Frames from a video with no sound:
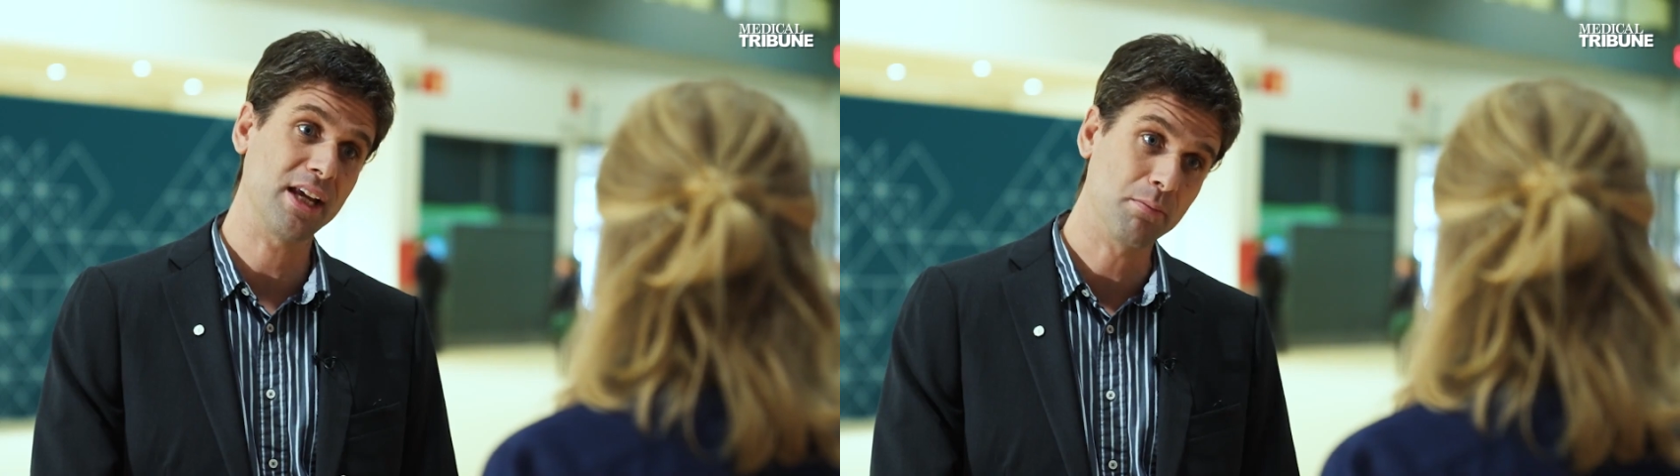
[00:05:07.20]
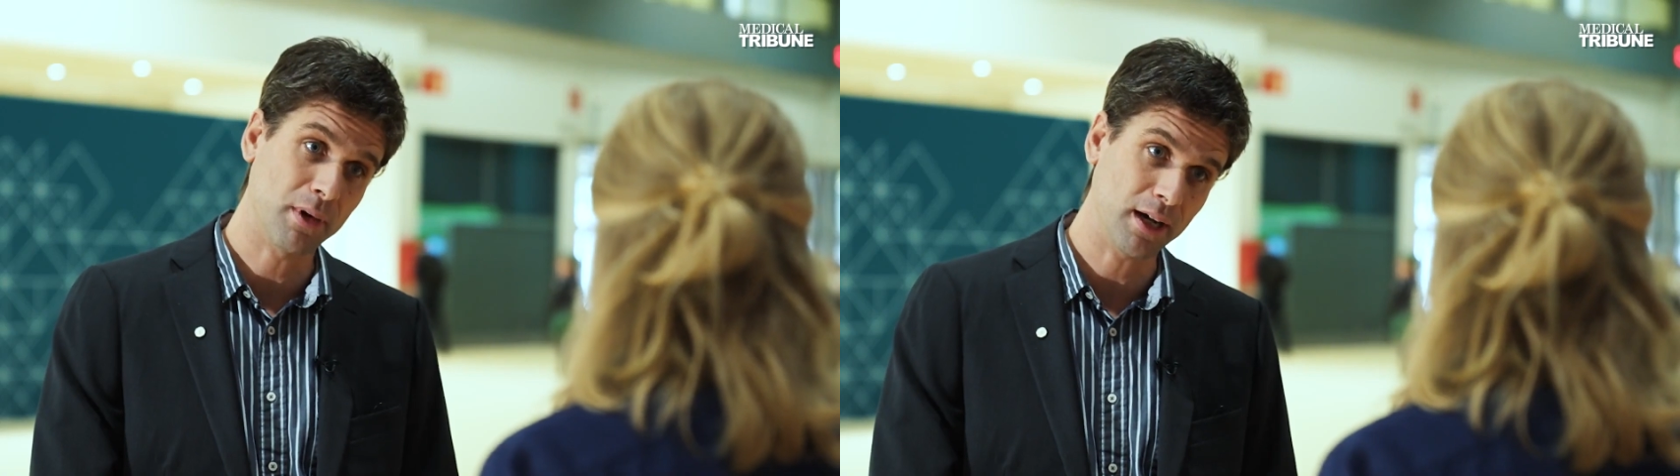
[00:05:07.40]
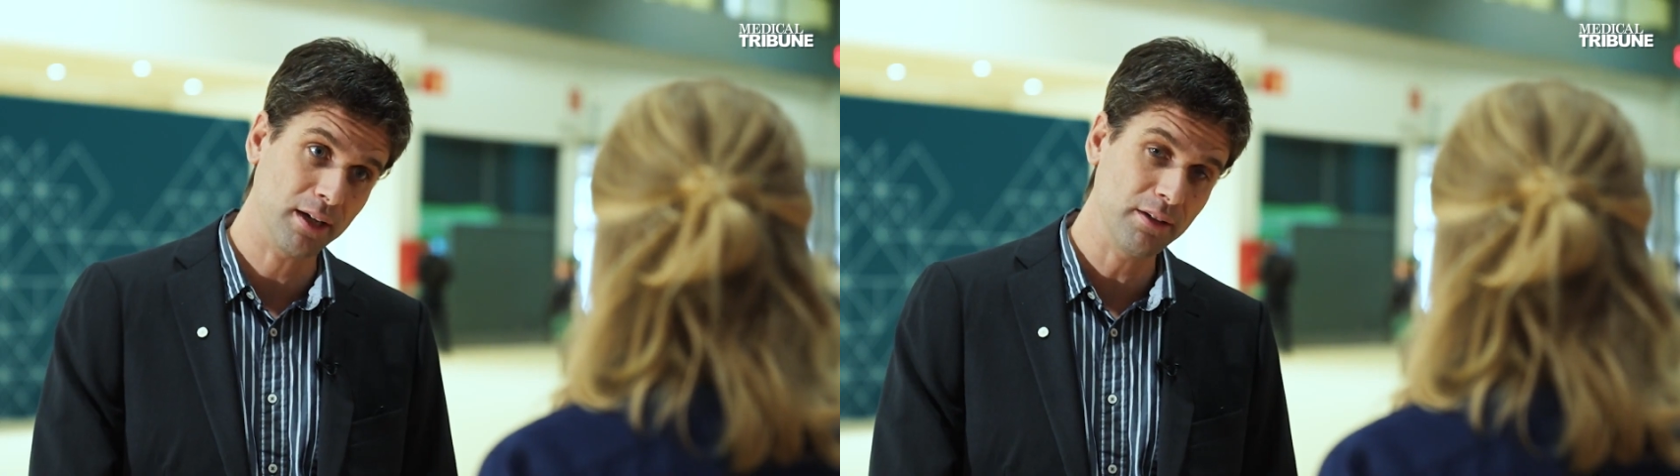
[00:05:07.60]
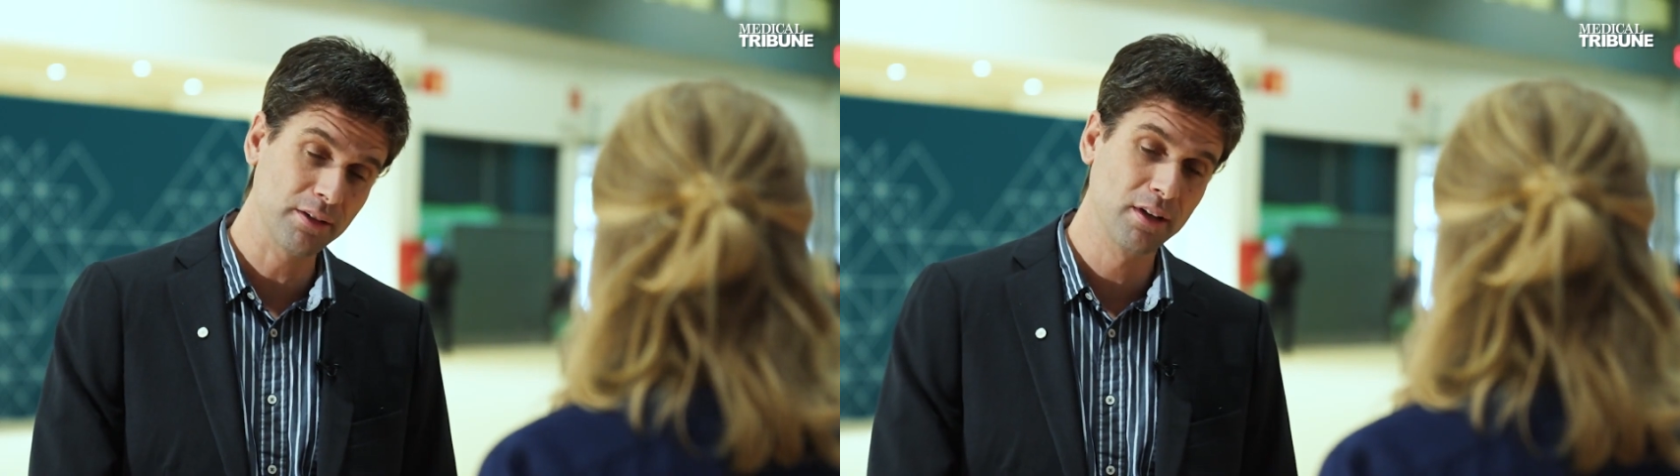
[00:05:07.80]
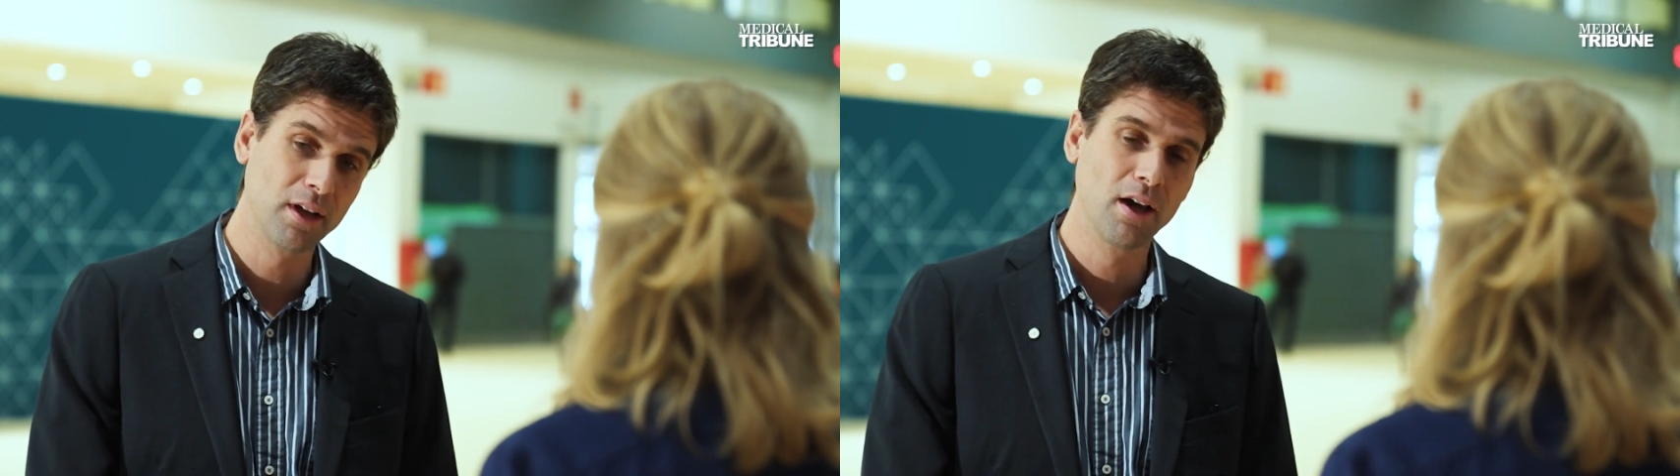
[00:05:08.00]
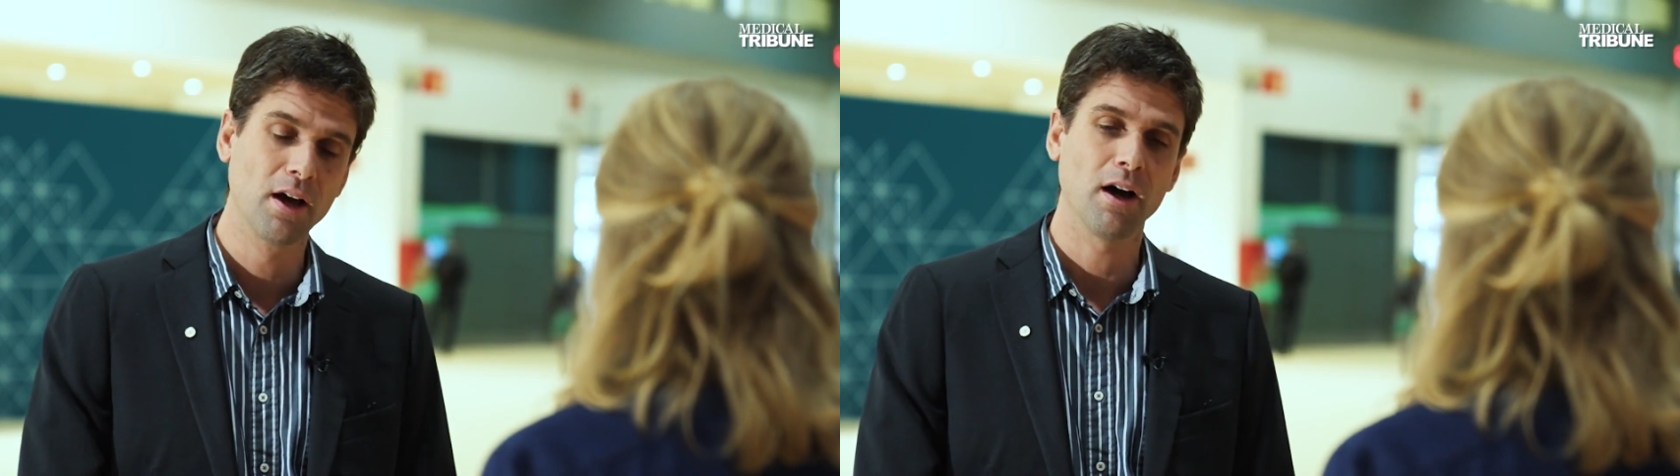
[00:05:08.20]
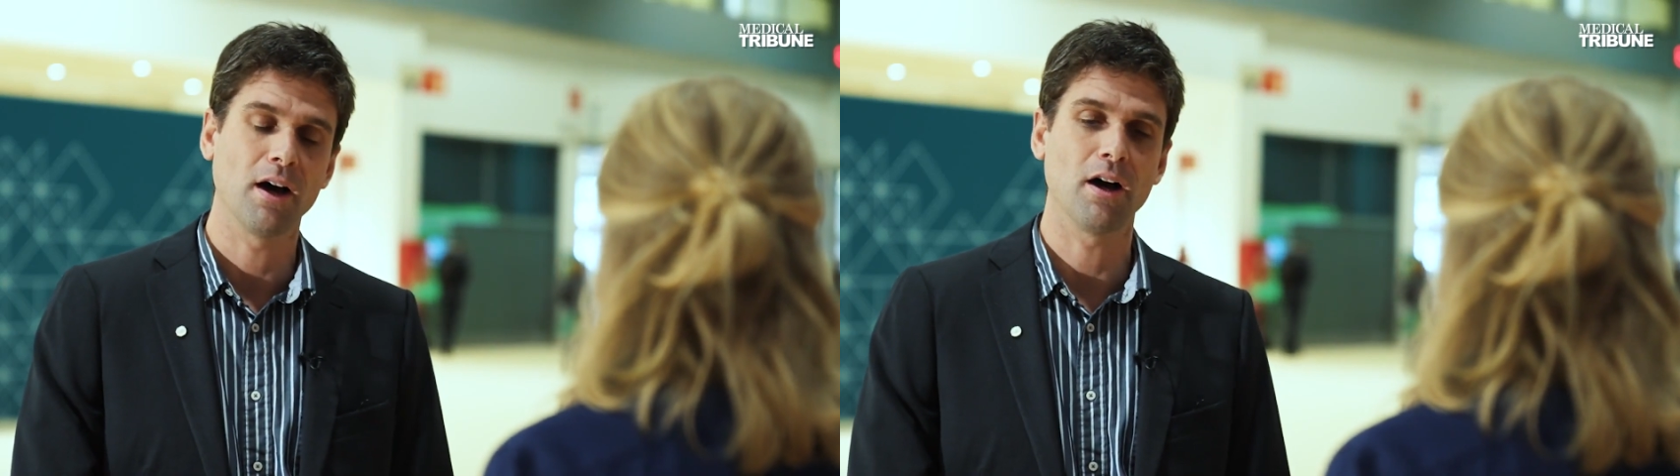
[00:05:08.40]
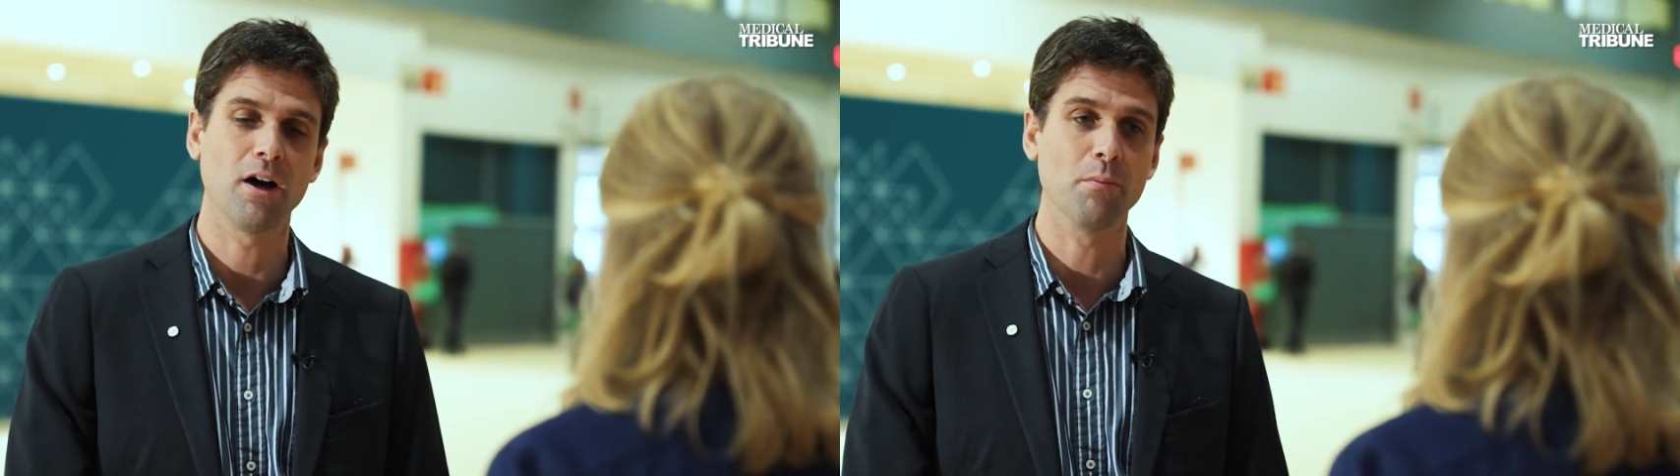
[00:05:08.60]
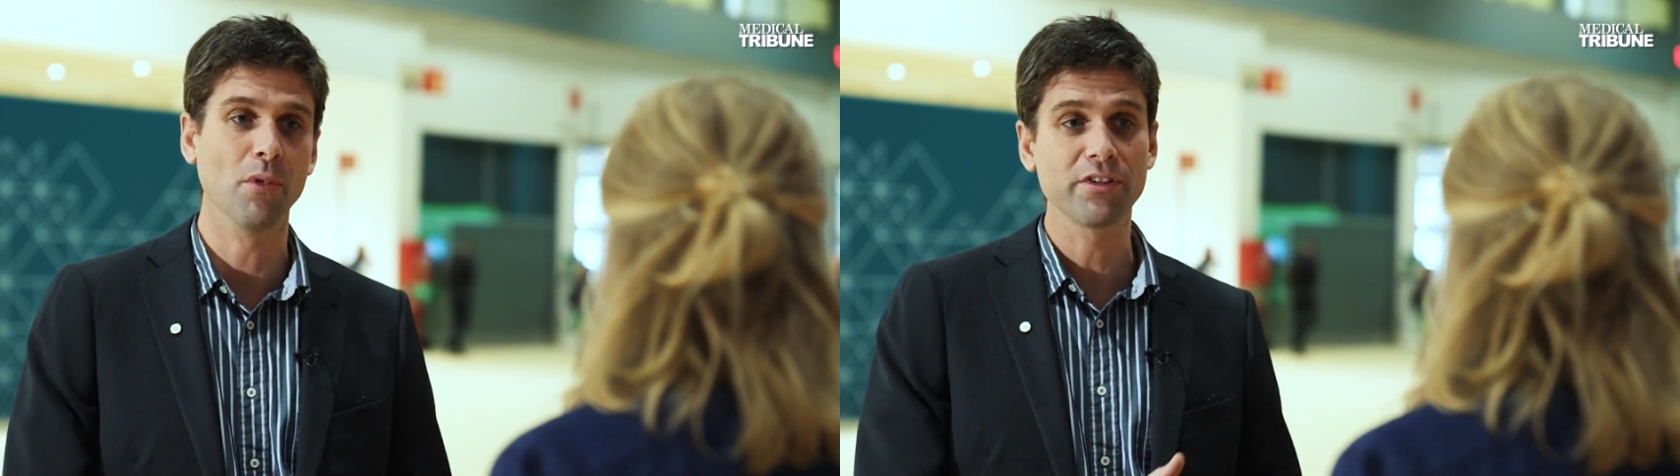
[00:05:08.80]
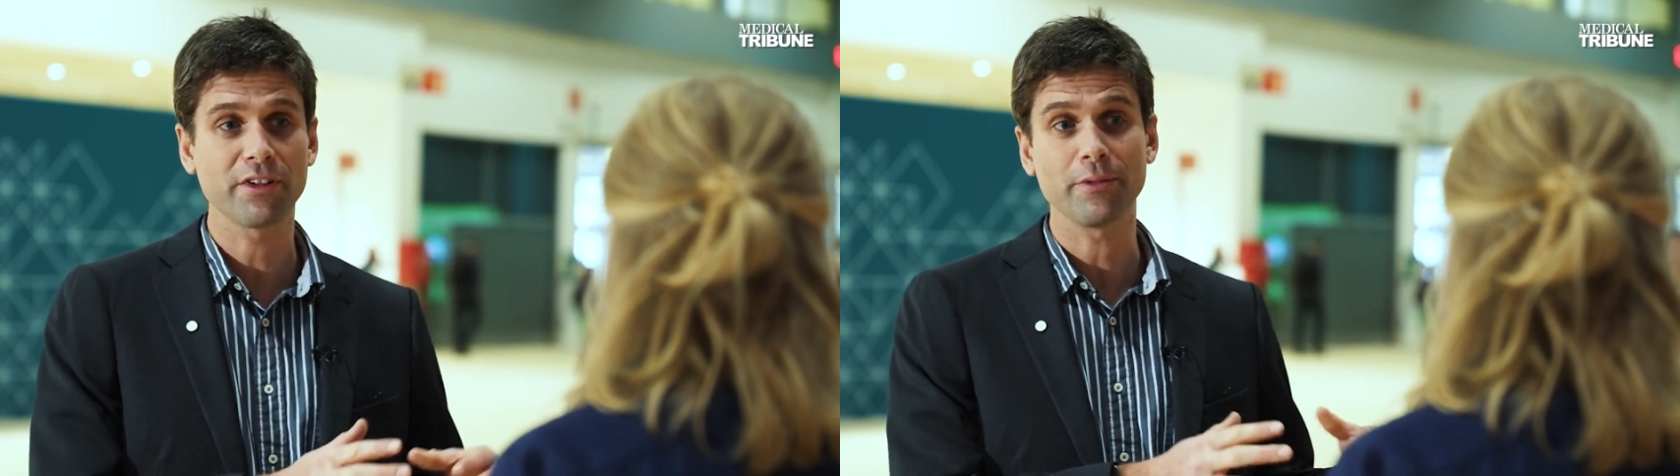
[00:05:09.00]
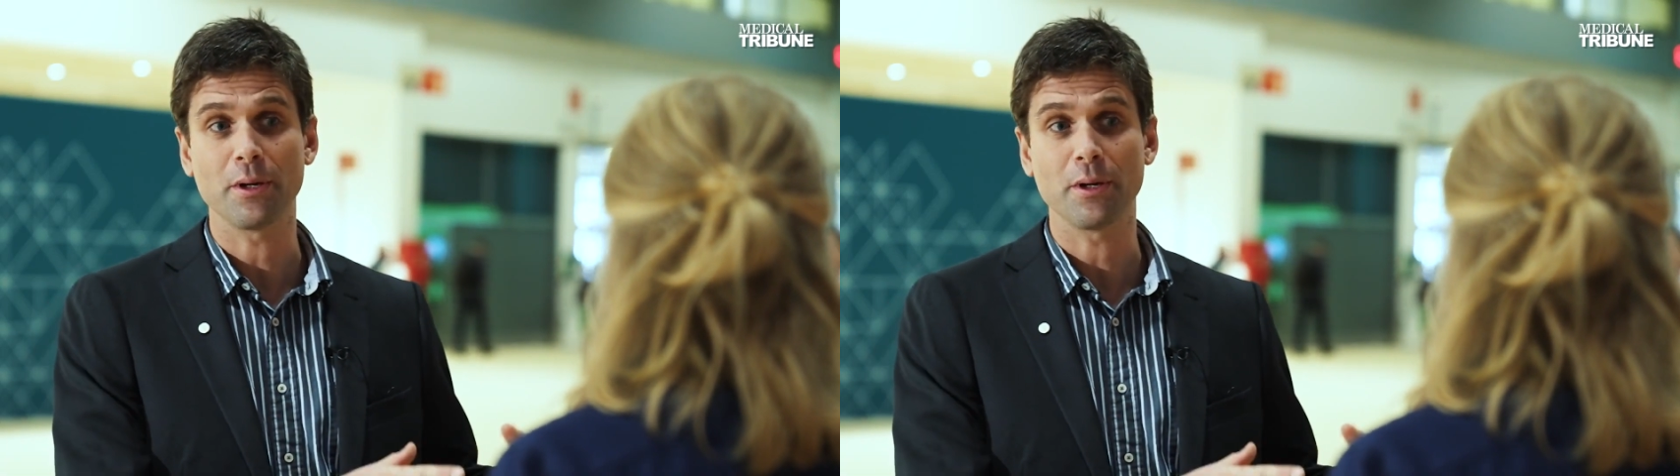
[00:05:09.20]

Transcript: in mind. Most of